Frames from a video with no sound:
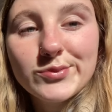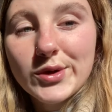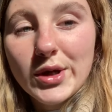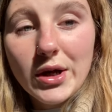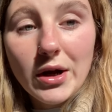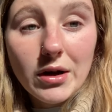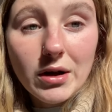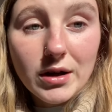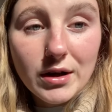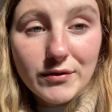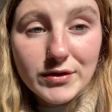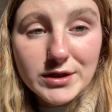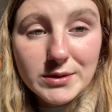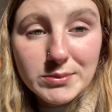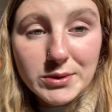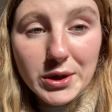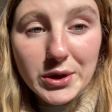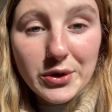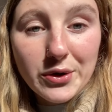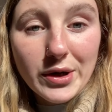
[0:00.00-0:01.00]
go looking for some
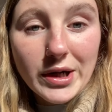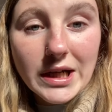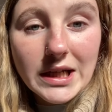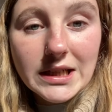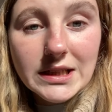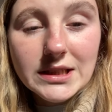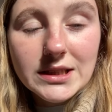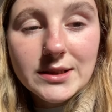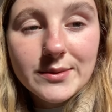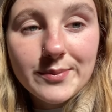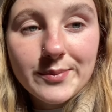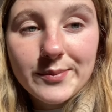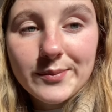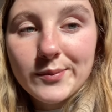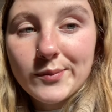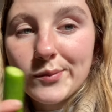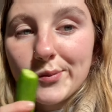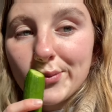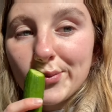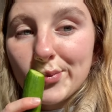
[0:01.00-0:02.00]
dungarees,
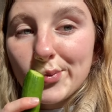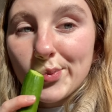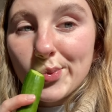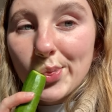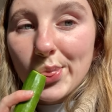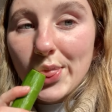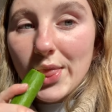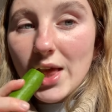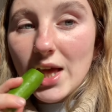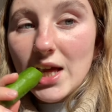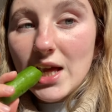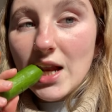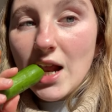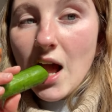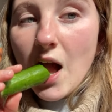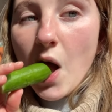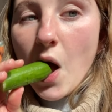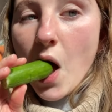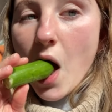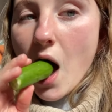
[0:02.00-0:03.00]
you
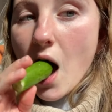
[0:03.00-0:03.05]
know?